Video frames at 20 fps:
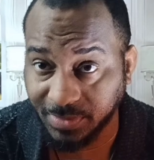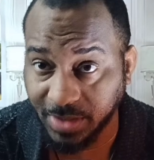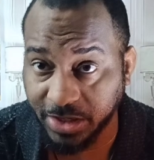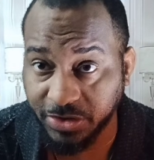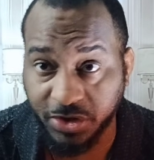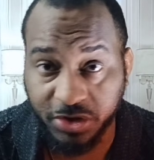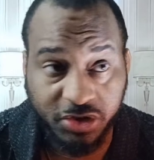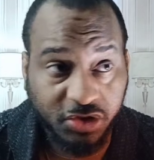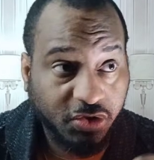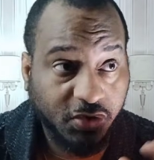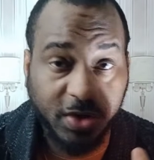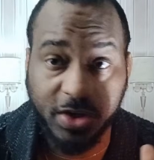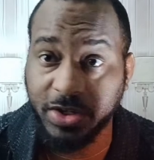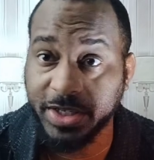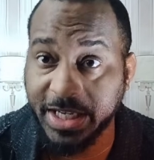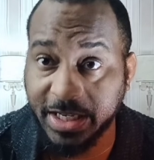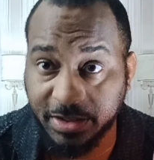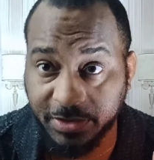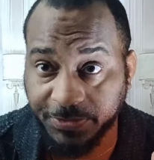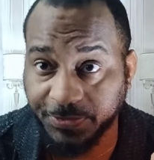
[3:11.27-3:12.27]
the
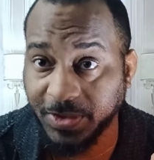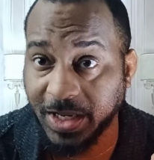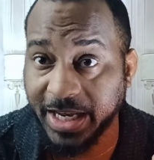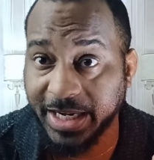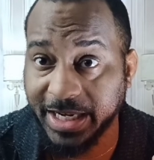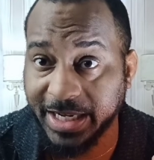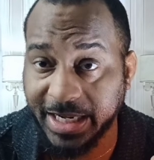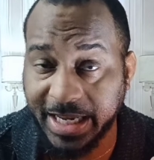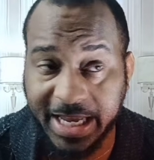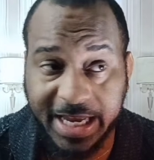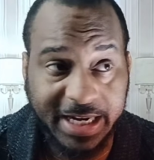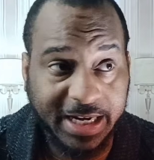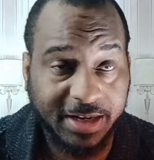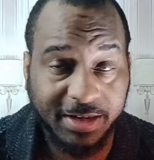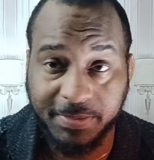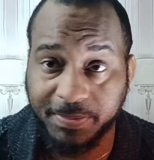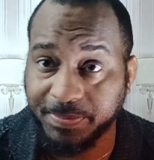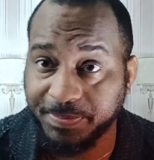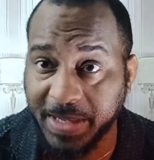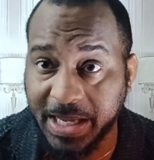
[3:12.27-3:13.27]
trillions flooding in,
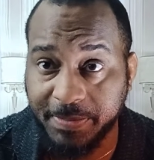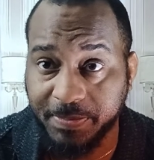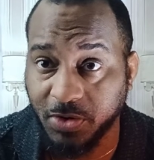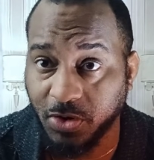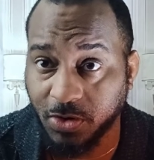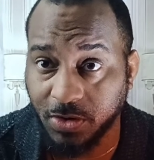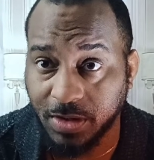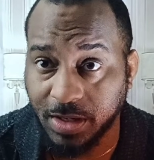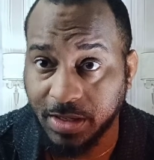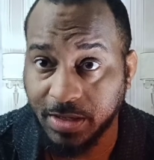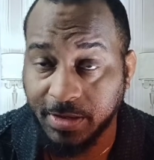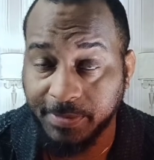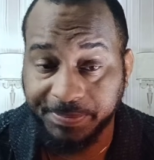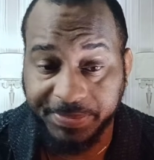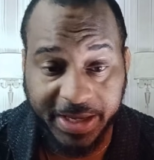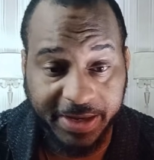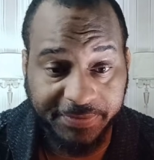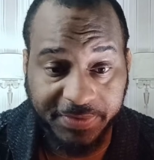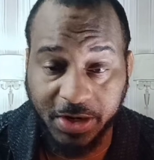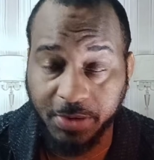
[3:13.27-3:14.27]
and people,
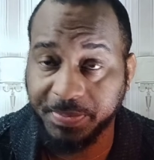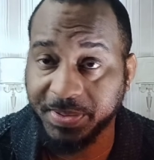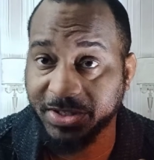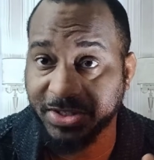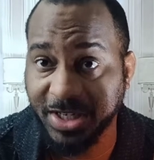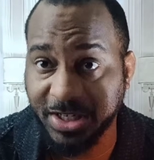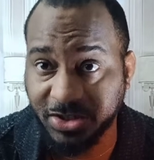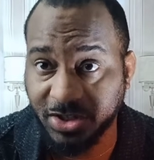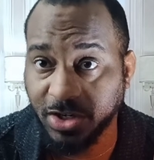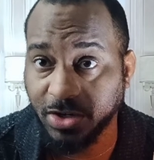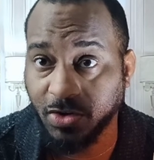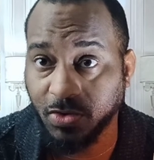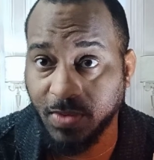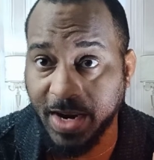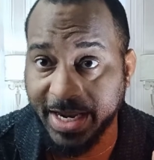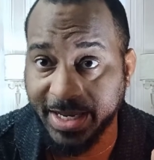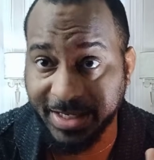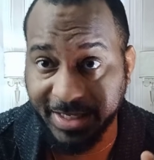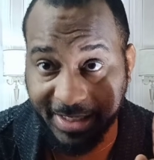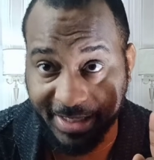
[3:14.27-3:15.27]
if they're positioned
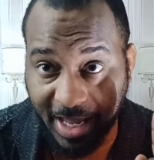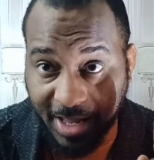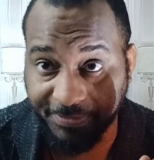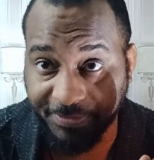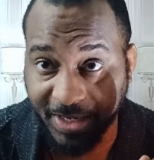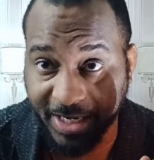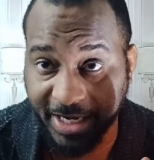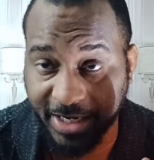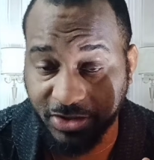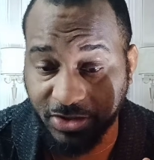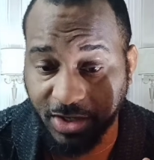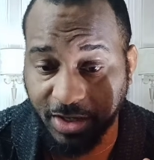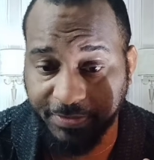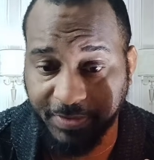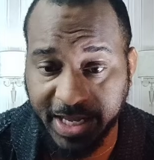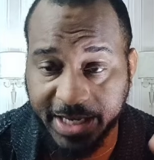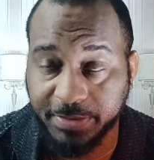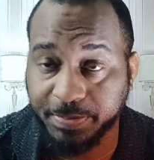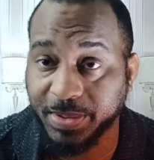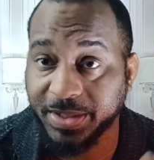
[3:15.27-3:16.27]
correctly, not financial
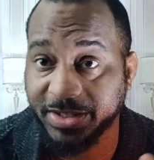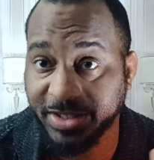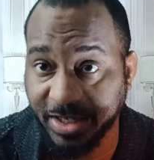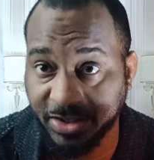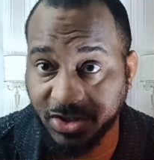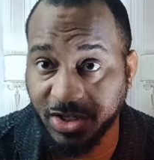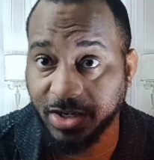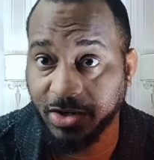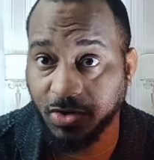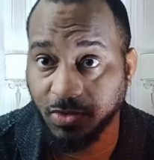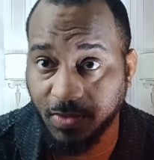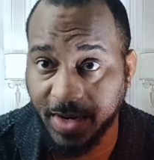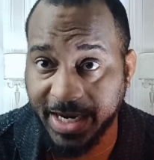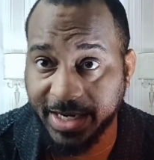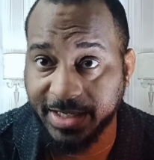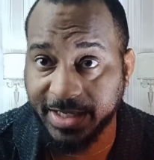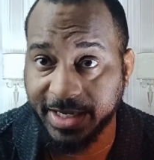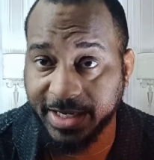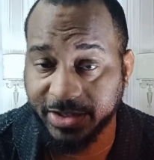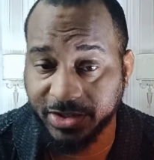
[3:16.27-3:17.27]
advice, positioned
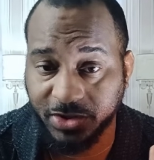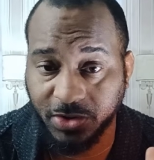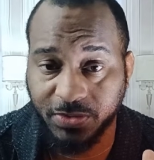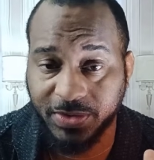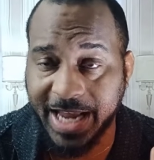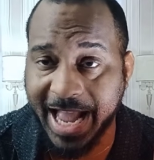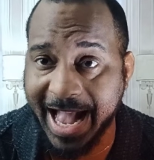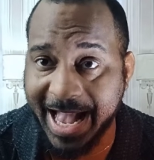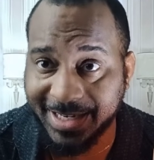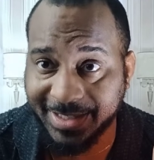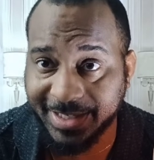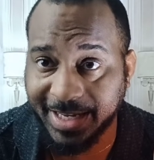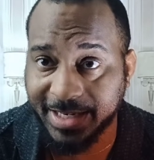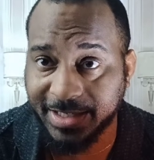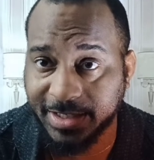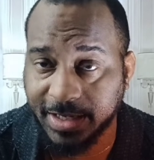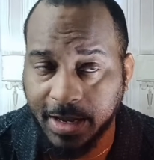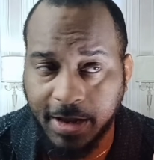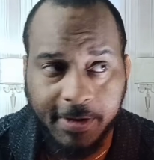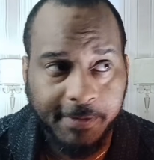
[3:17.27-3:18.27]
correctly in certain
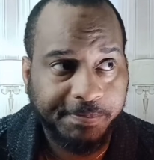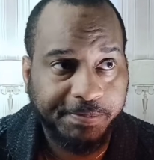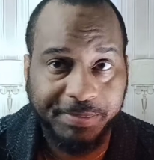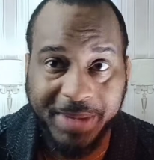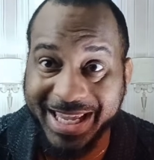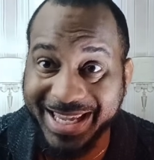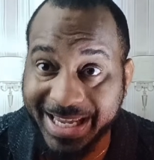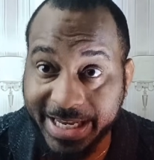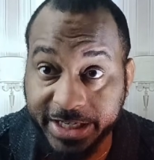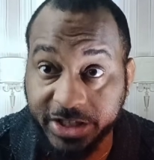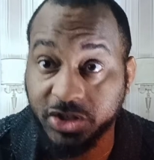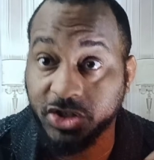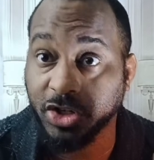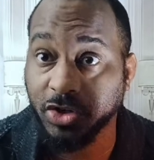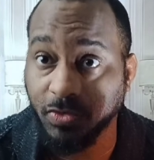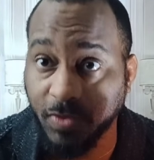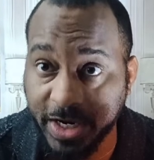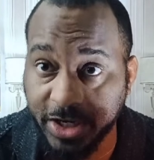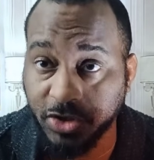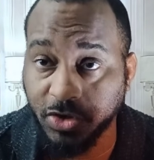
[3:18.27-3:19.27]
assets, making
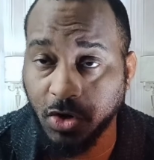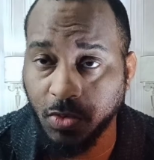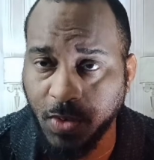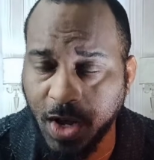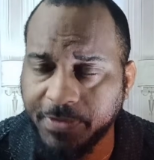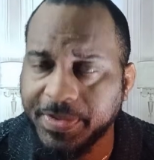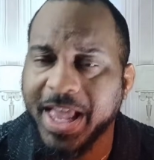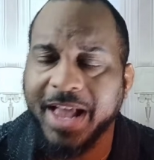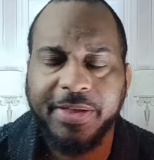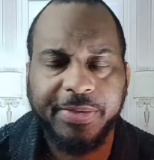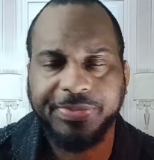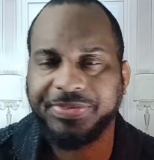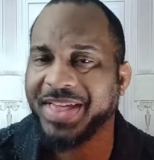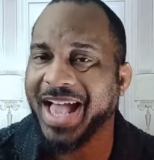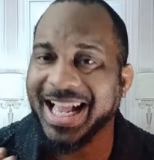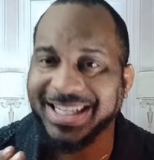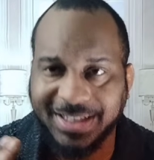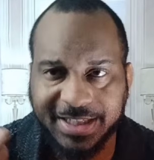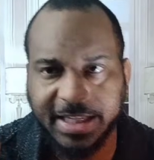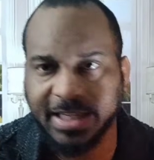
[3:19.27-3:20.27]
generational wealth,
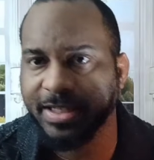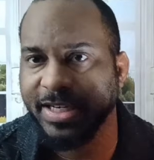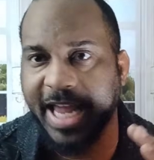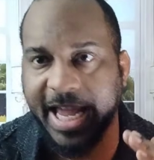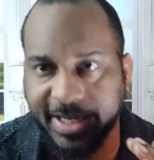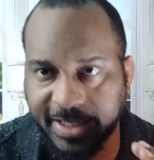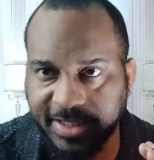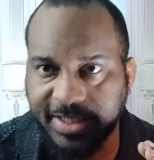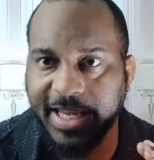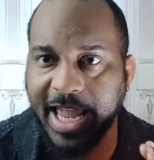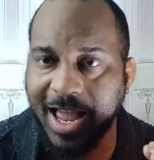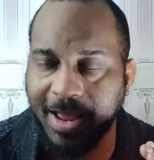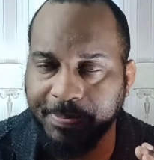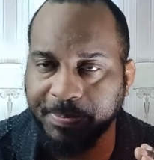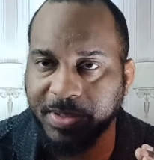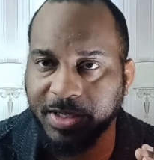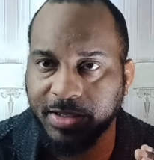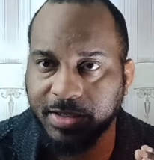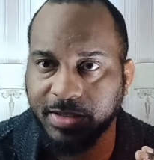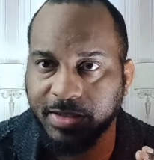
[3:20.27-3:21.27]
that's the next
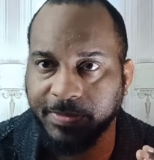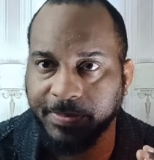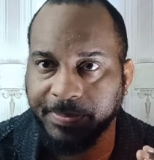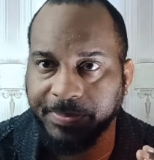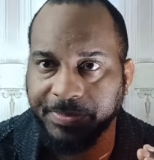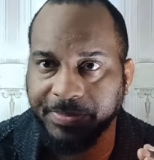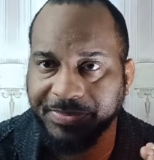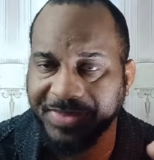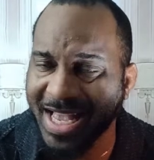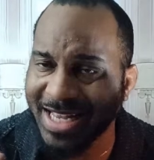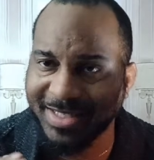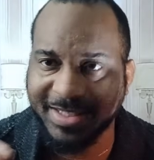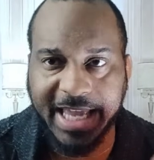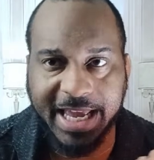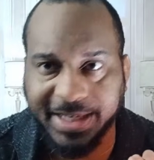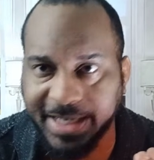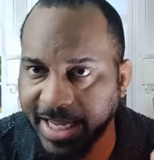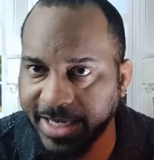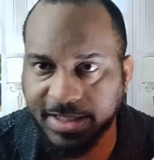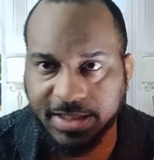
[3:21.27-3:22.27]
step. That's
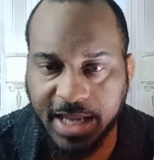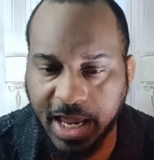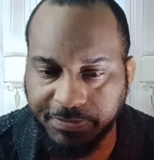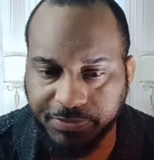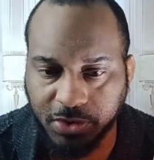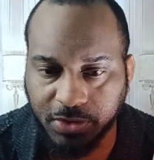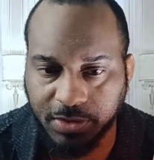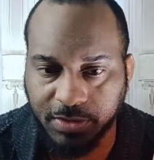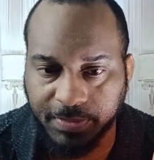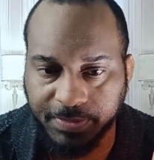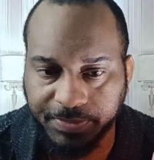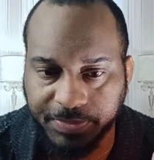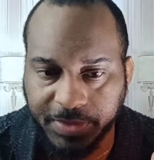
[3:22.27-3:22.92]
that next level.